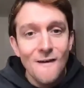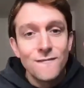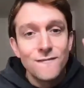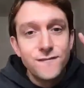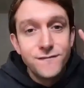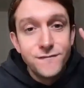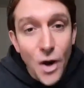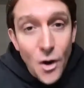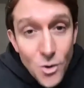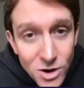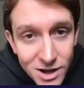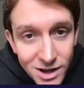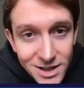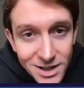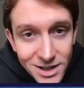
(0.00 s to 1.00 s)

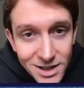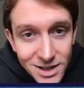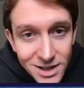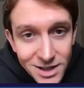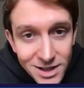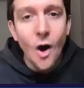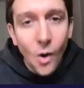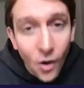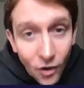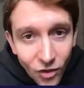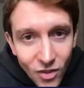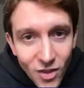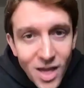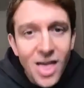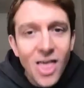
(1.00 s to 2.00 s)
focus
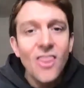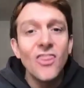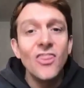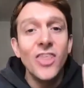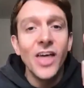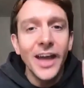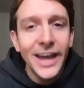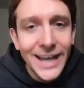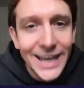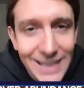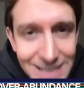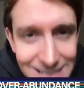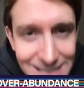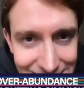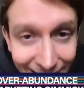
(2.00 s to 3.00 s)
on the
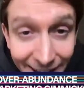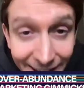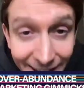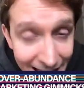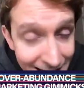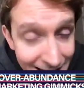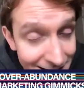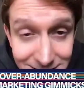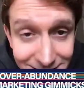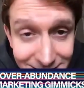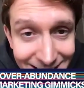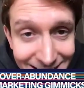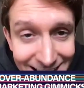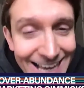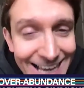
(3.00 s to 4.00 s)
internet.
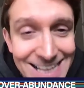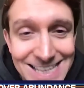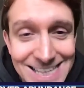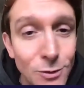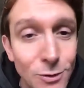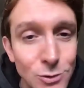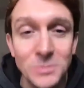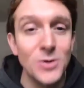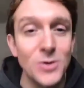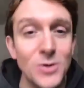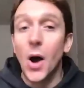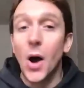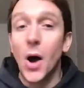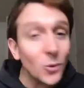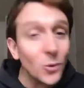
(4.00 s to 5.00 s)
It sounds
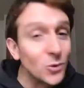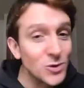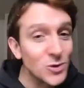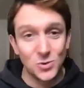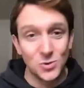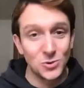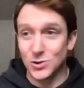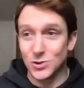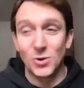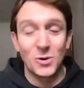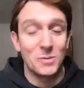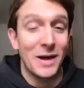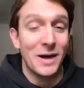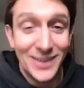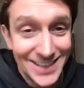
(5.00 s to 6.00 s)
almost old school to talk
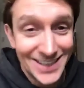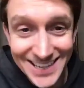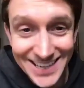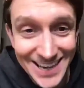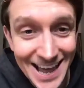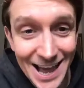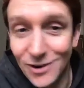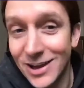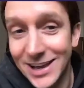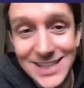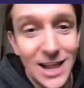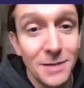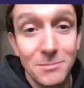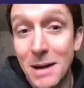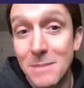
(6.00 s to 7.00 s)
about the internet now. Like,
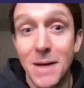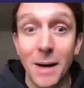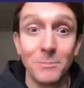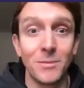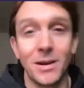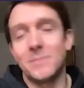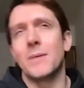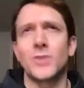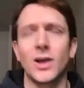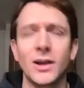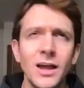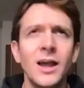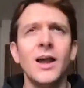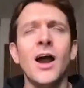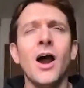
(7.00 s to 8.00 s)
it's like my mum. My mum's like,
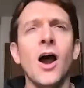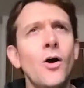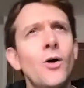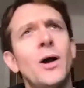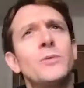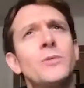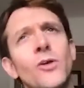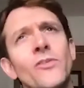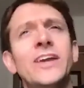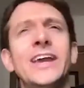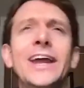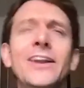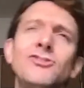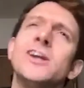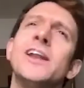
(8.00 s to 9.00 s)
oh, I was on the
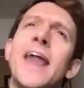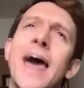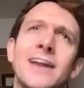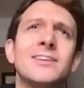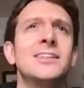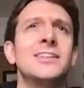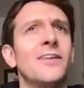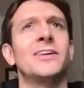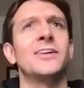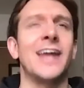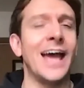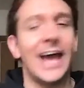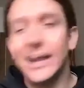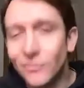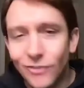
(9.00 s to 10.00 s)
internet the other
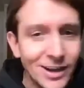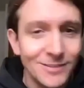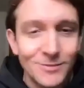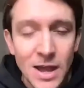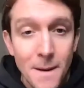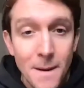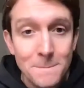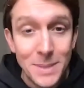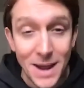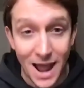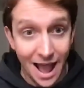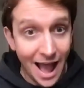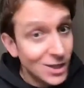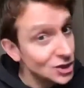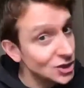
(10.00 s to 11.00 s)
day, right? But
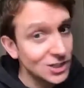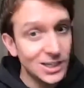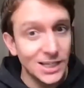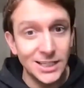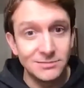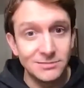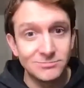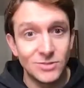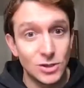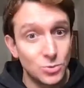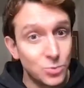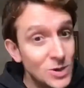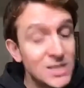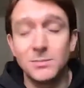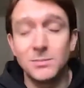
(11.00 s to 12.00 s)
actually, there's
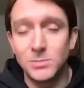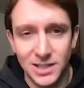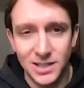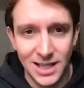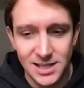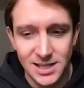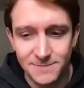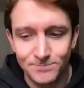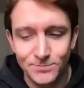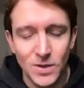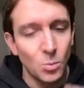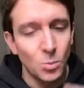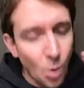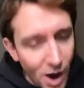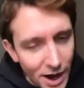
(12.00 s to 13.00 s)
wisdom to this.
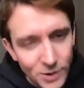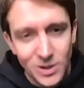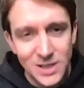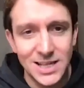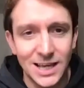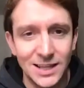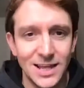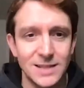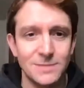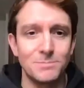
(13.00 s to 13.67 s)
Why do I say this?